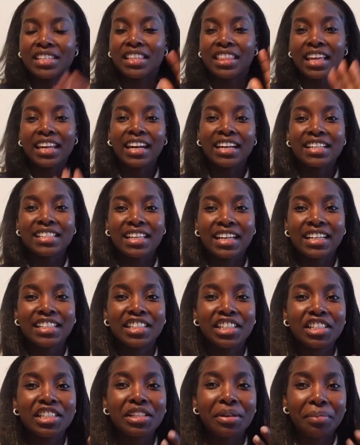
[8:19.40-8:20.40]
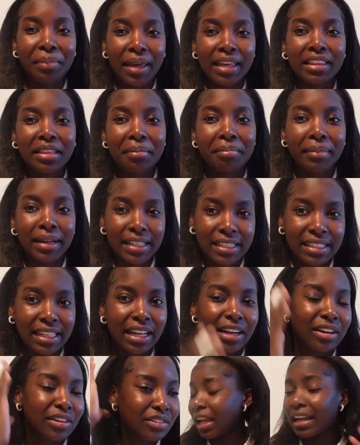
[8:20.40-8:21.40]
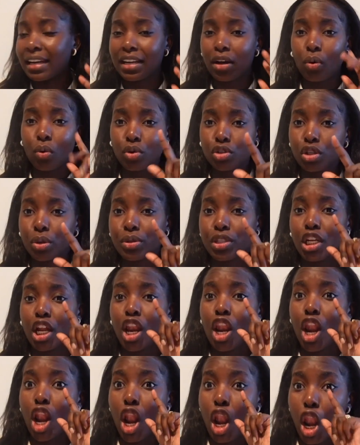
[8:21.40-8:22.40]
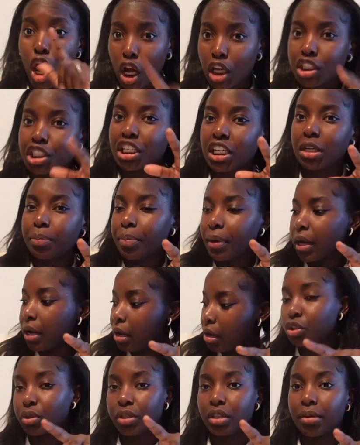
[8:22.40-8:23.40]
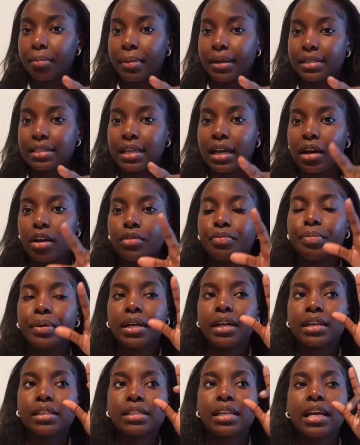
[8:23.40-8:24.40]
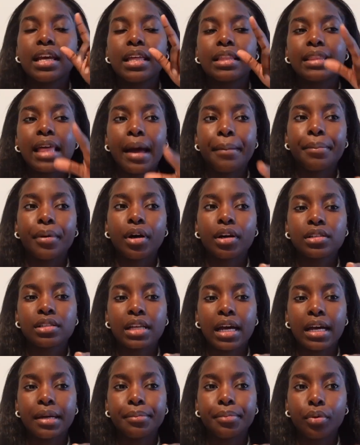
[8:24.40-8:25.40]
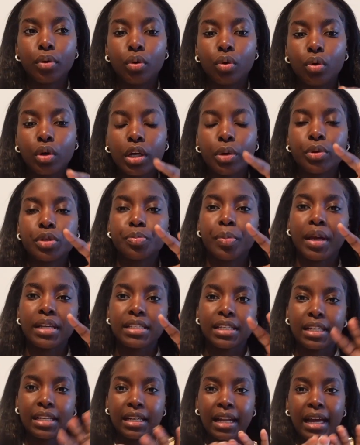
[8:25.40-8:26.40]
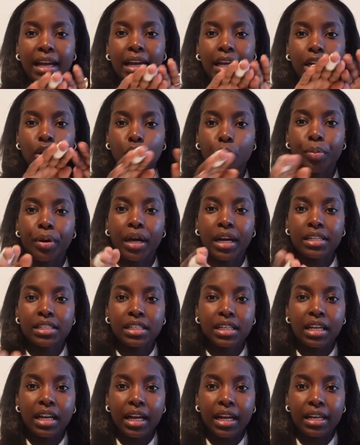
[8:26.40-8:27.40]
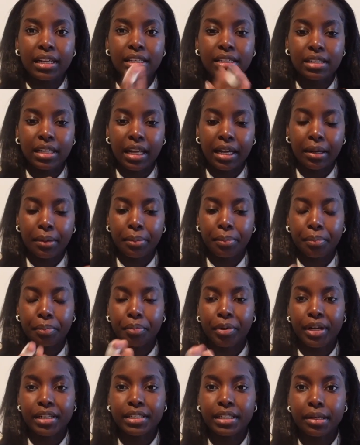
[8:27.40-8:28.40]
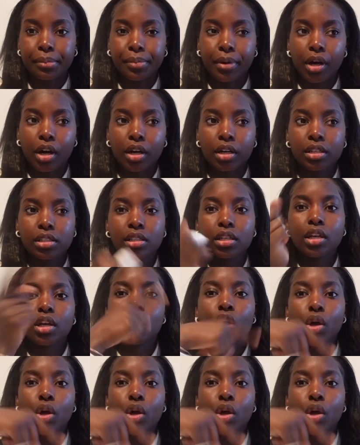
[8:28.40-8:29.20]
So then I decided just to make them myself, and also it's a lot cheaper doing them myself because that box that I bought, it was basically like a little personalized like bracelet box